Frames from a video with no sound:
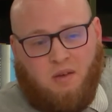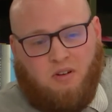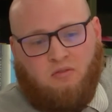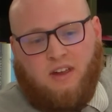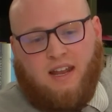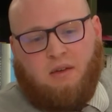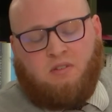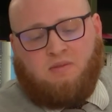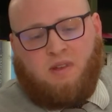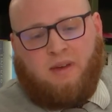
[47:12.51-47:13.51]
But really, it
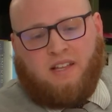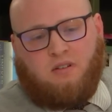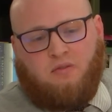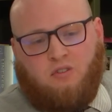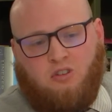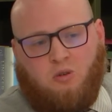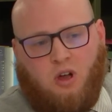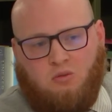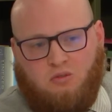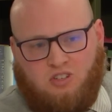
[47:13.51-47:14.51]
would just be a matter of
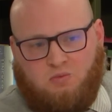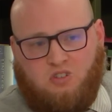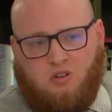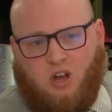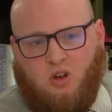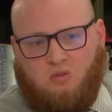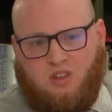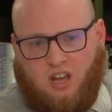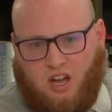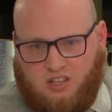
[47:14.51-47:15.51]
you own, just because you
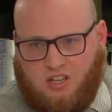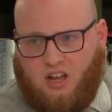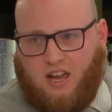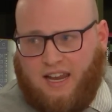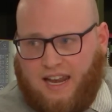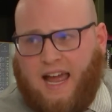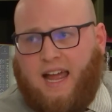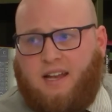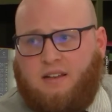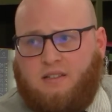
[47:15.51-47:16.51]
own the underlying
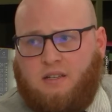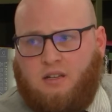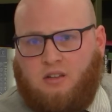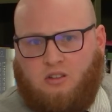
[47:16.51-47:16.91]
land,